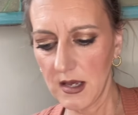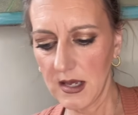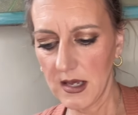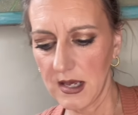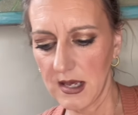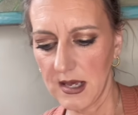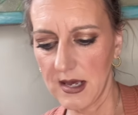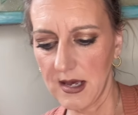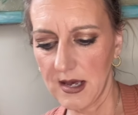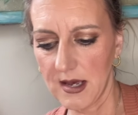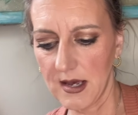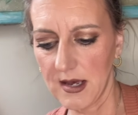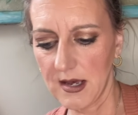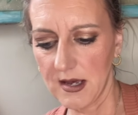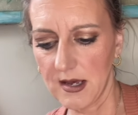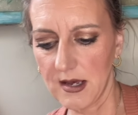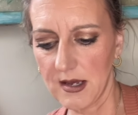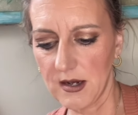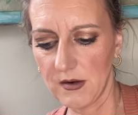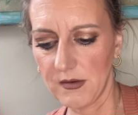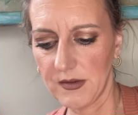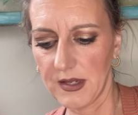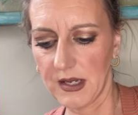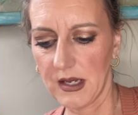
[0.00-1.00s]
Yeah,
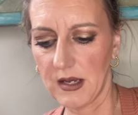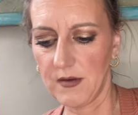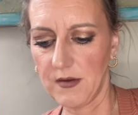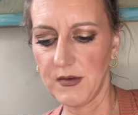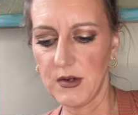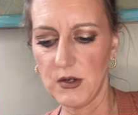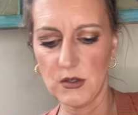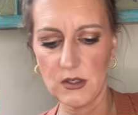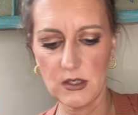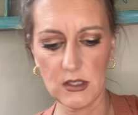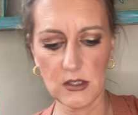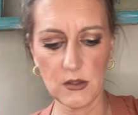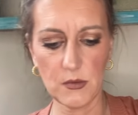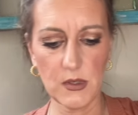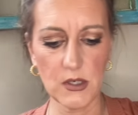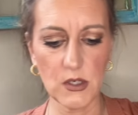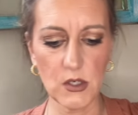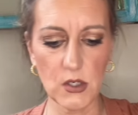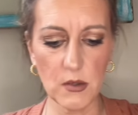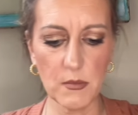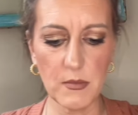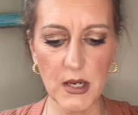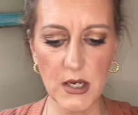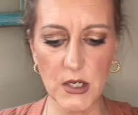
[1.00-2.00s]
I don't think I've used this one
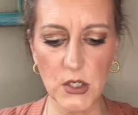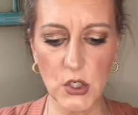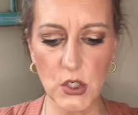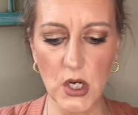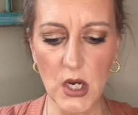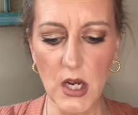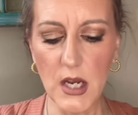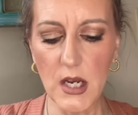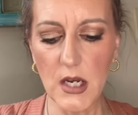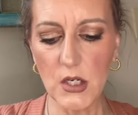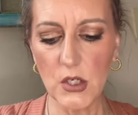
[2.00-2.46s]
too much.